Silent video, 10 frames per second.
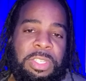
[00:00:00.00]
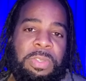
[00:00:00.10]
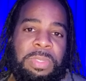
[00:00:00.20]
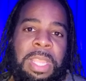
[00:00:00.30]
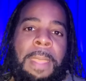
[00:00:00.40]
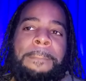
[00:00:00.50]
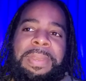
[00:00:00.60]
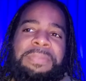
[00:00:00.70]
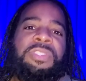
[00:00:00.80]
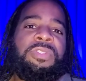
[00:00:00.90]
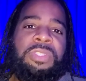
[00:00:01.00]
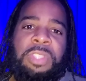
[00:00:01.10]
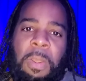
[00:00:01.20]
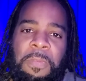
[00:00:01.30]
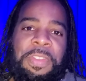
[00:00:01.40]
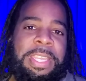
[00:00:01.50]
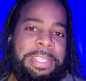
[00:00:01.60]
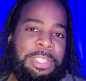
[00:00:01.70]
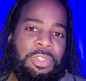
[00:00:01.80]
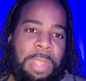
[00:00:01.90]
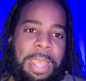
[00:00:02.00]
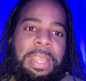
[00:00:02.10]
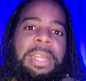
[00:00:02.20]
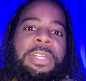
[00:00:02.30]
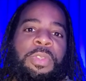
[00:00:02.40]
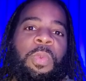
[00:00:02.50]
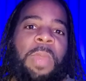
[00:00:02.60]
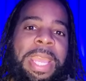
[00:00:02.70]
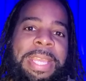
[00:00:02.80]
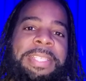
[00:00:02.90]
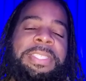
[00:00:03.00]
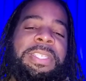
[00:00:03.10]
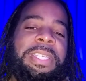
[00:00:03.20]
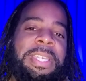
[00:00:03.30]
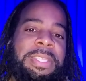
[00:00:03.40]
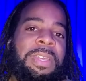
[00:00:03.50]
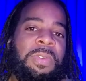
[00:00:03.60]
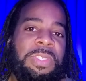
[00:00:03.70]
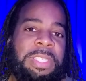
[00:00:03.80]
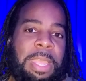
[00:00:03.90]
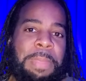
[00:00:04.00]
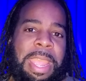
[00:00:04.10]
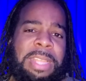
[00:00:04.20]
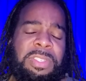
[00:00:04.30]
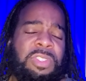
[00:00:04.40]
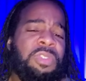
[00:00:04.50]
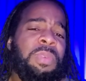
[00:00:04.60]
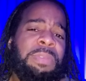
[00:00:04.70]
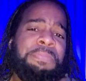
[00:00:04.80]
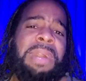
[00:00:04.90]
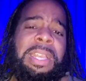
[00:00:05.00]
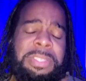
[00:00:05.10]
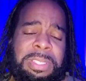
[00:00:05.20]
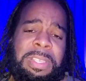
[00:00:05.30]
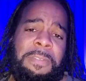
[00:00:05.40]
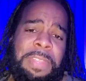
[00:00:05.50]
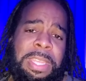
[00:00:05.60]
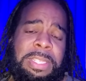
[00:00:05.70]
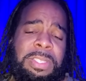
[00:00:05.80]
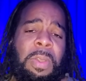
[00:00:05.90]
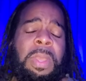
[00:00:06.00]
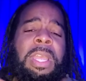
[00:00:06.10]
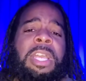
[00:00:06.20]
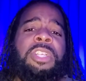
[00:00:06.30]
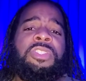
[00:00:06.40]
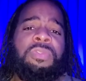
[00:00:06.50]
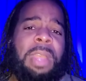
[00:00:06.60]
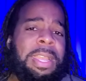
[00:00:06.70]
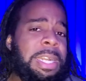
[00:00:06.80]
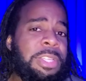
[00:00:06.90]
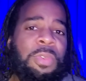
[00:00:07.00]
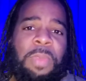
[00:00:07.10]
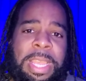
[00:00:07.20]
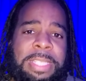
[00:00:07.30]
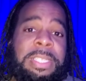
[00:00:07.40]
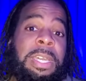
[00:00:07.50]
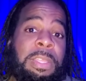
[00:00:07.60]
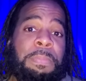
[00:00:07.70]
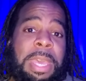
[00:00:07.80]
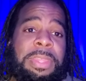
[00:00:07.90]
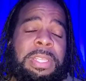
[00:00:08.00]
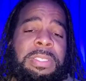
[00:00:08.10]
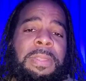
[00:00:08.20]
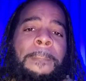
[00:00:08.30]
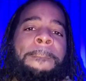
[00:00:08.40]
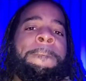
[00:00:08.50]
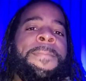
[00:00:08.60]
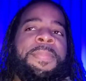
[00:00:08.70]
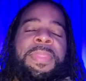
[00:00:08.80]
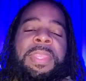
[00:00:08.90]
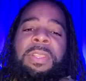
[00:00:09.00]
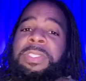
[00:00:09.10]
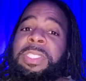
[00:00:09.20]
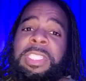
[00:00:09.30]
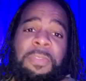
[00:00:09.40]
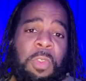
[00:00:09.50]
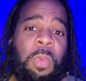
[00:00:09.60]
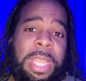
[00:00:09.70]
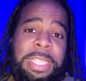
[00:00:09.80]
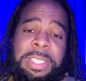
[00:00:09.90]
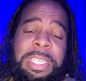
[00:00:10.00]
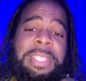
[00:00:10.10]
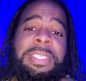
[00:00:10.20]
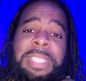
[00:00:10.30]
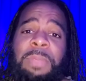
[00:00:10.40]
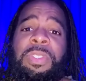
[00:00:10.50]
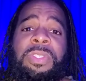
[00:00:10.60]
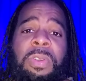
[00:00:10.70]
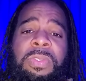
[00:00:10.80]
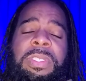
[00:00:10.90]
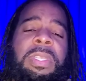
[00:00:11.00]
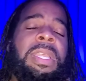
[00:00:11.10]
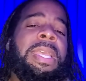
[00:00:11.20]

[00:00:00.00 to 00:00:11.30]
use. But don't forget to try other ways to get those same answers. You don't want to box yourself in. So try other ways and other methods. There are several ways to get the same results.